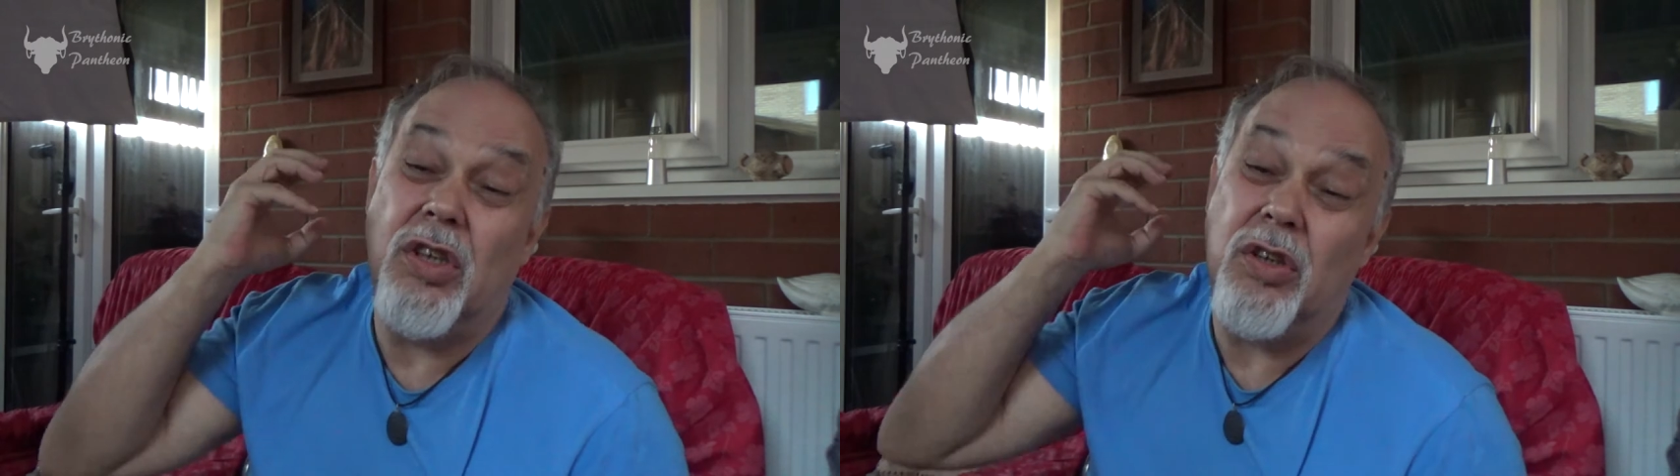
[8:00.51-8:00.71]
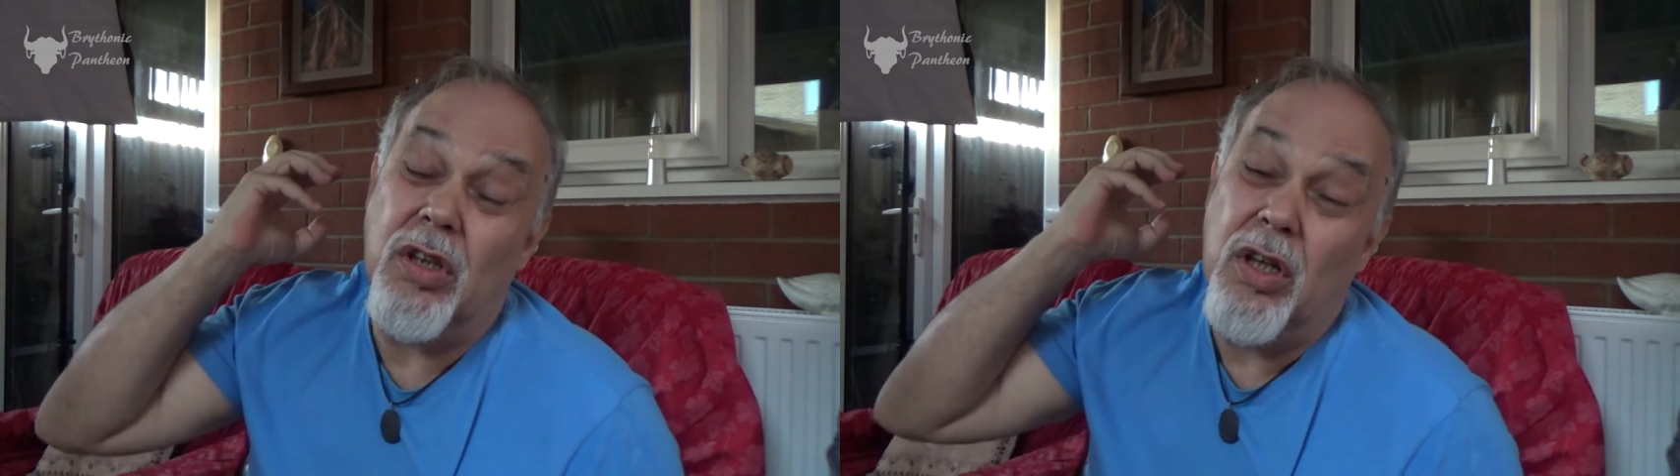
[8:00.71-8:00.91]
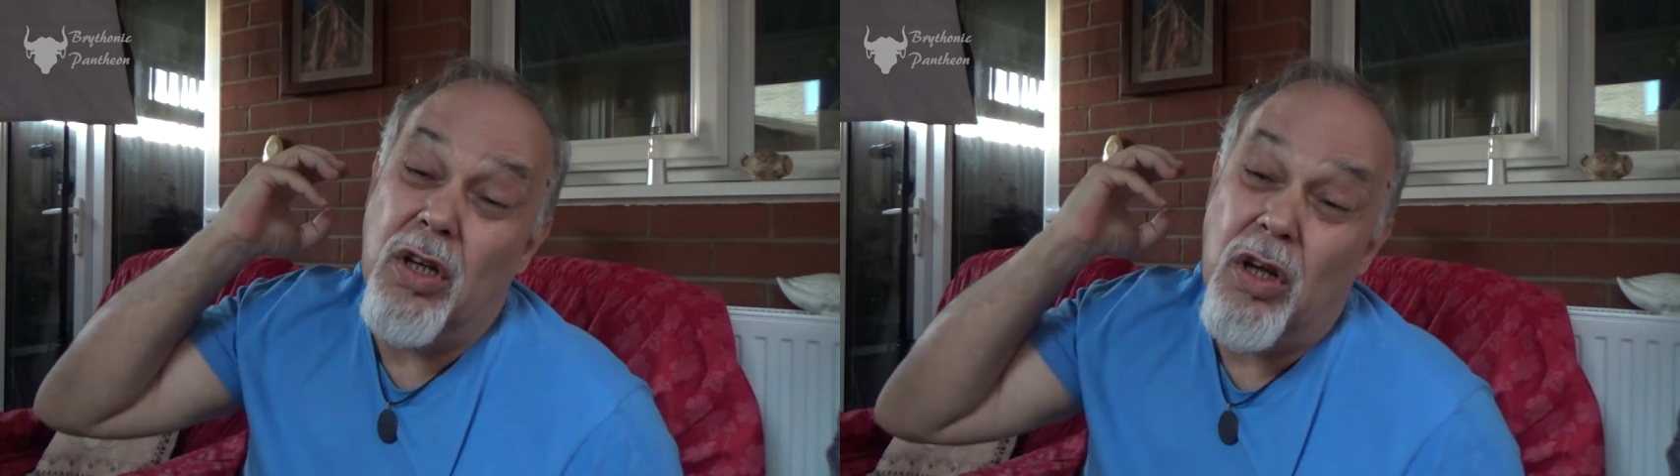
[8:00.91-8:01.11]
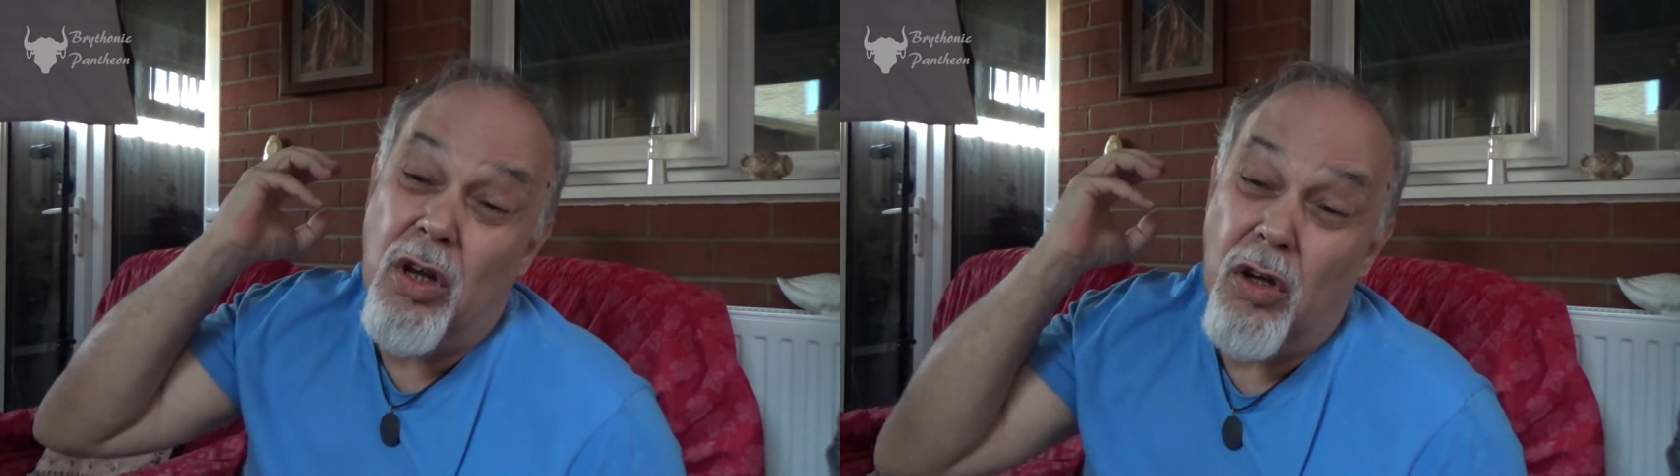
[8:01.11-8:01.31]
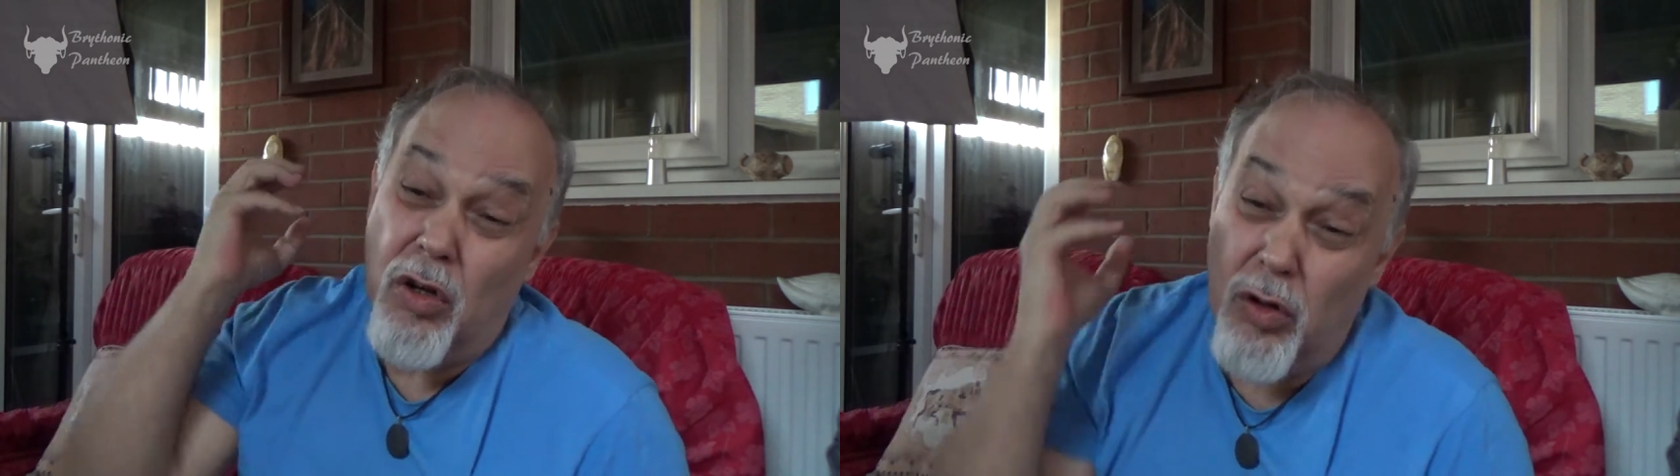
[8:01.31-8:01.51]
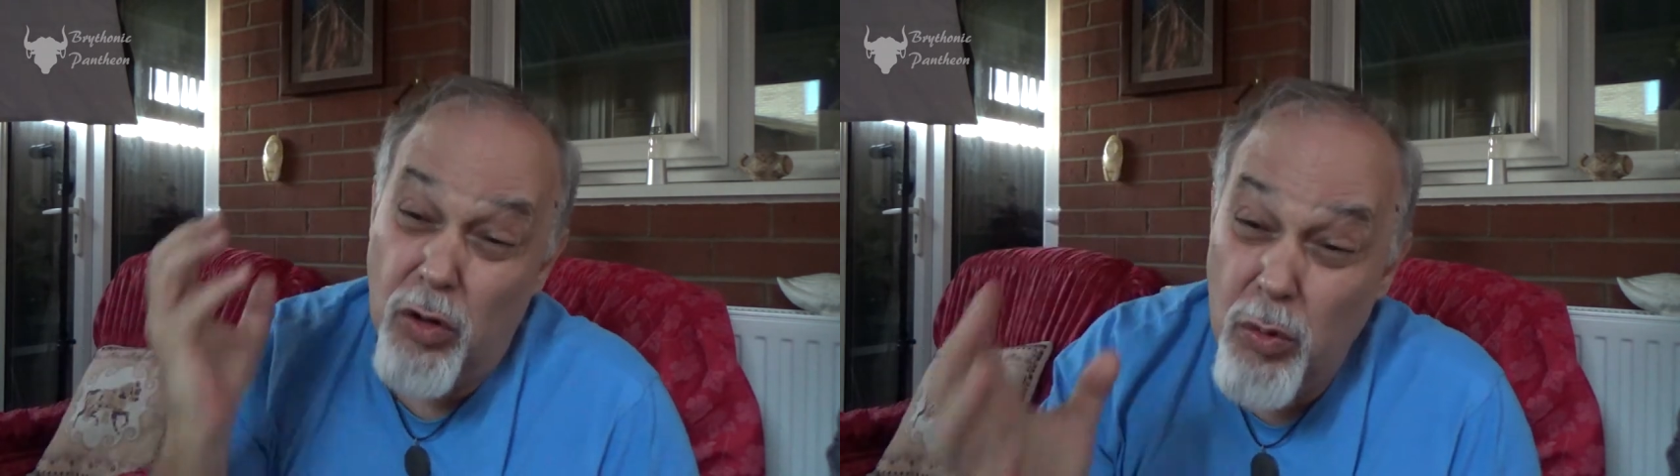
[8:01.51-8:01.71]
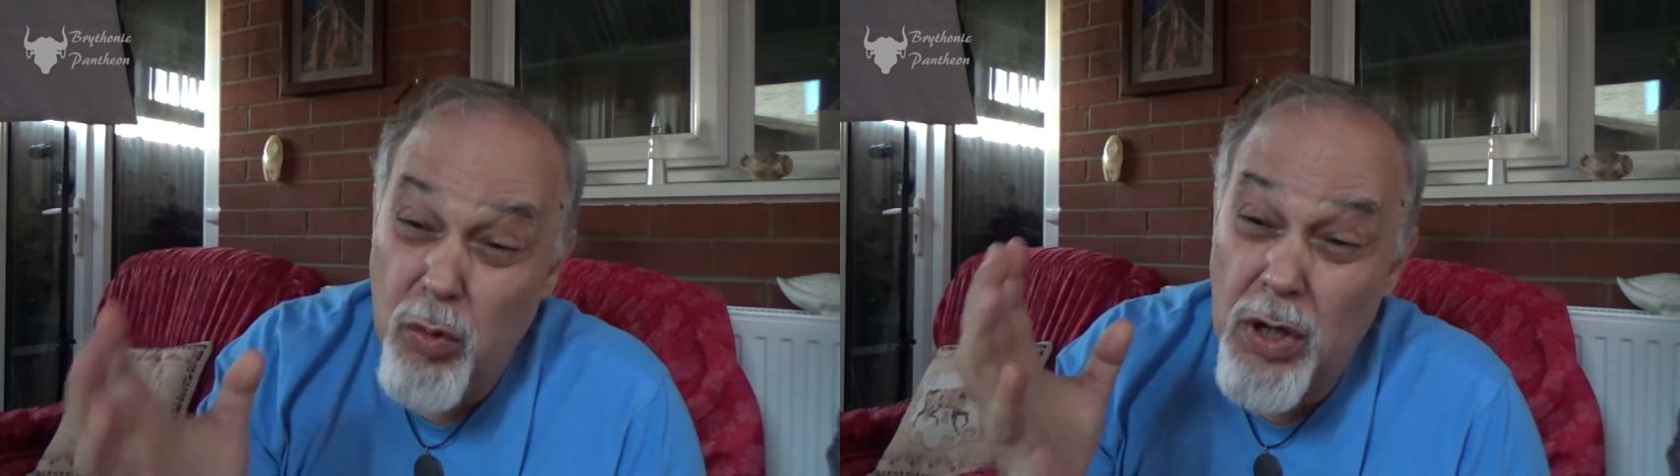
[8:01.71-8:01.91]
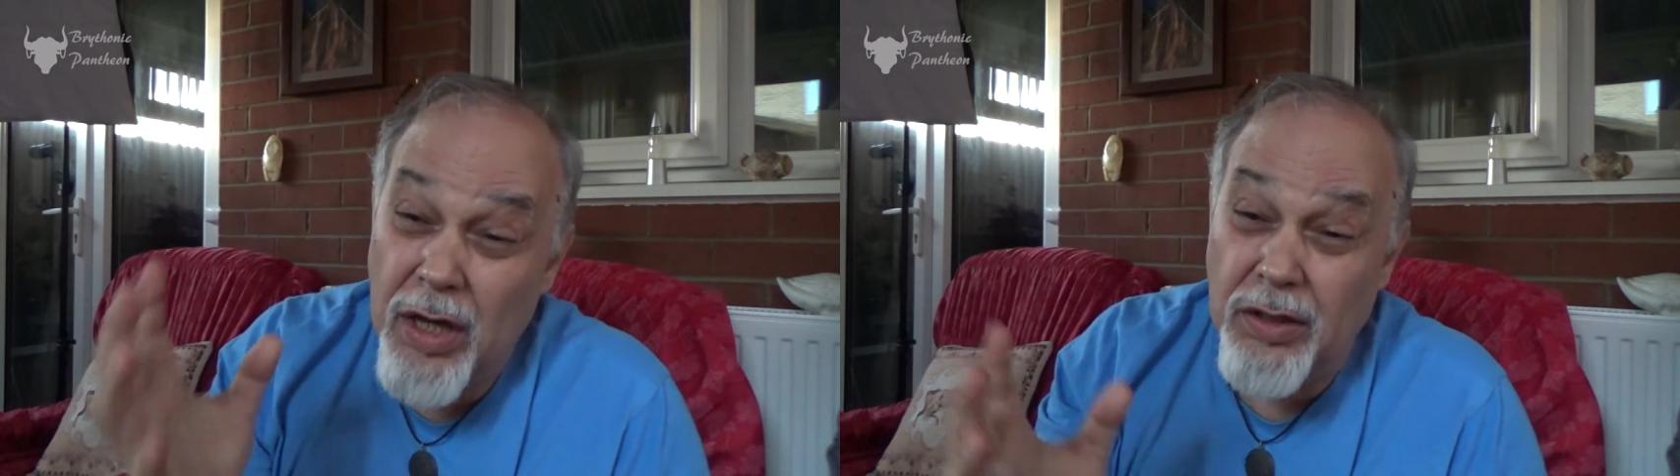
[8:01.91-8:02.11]
to
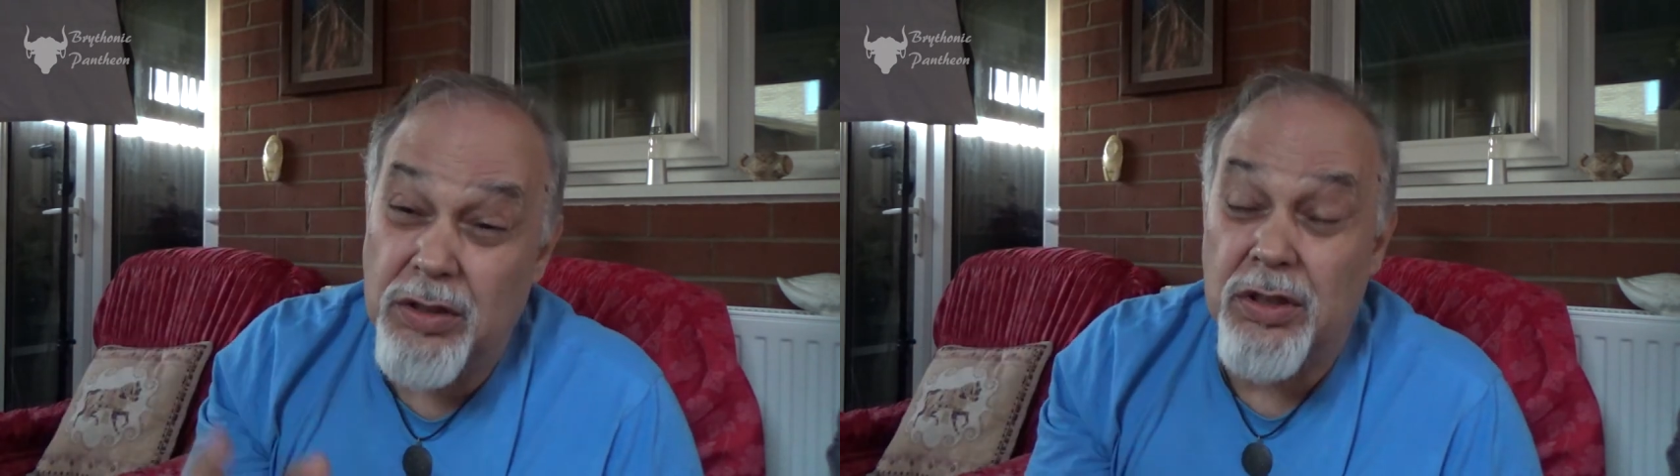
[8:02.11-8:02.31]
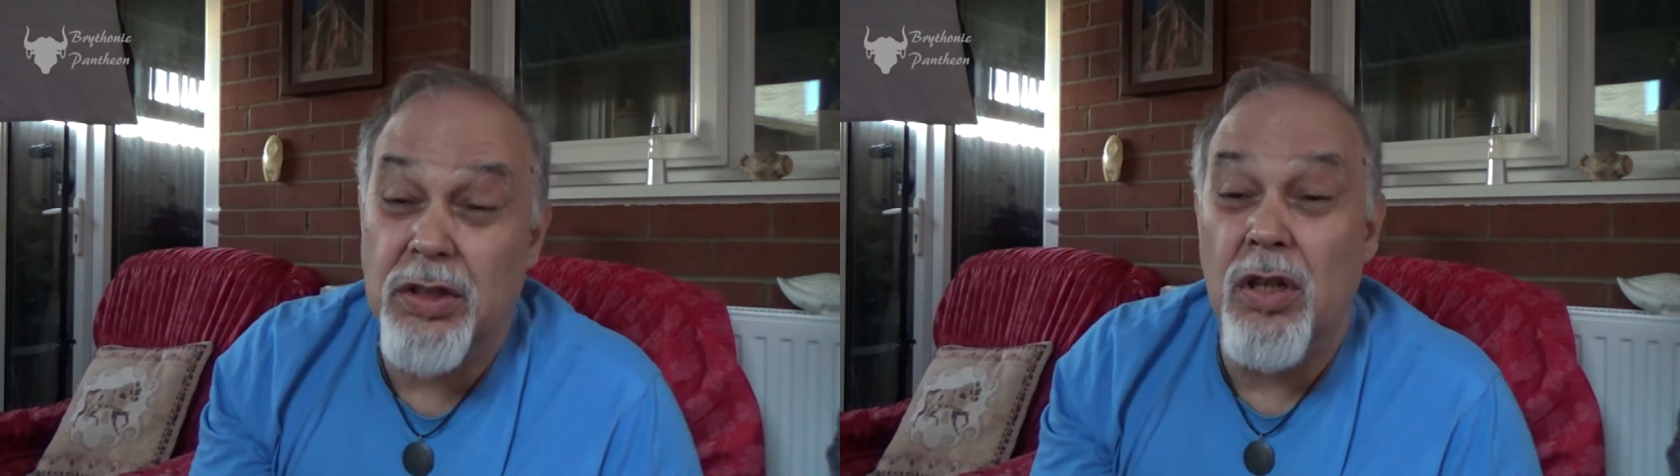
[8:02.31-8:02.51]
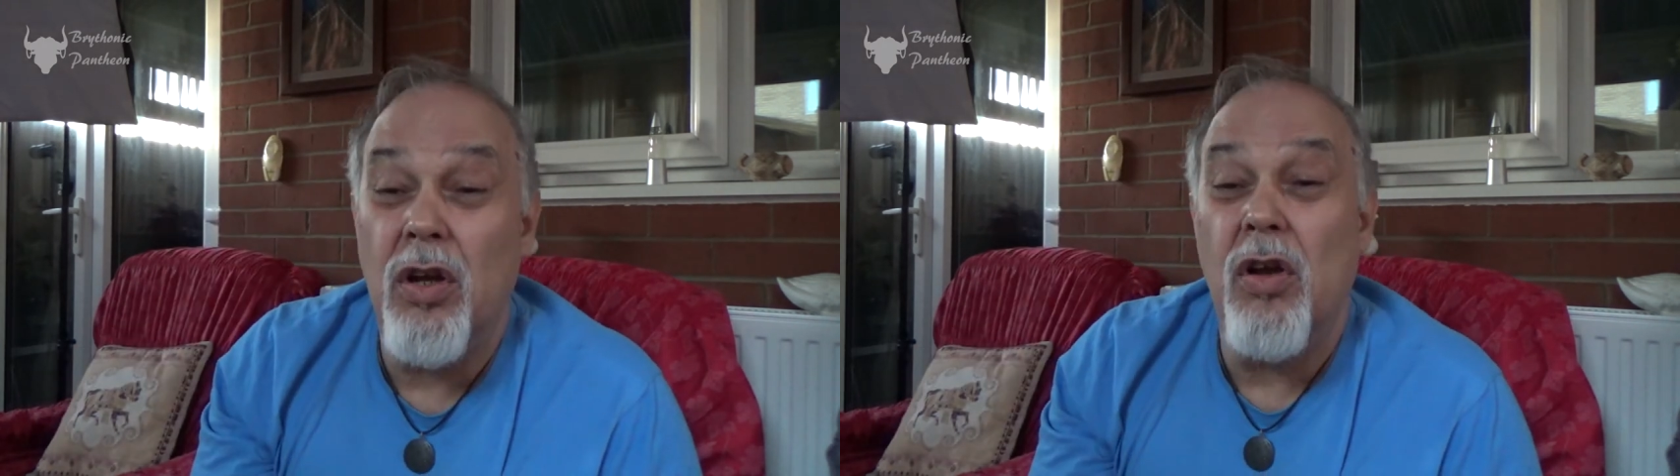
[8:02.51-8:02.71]
Lugus,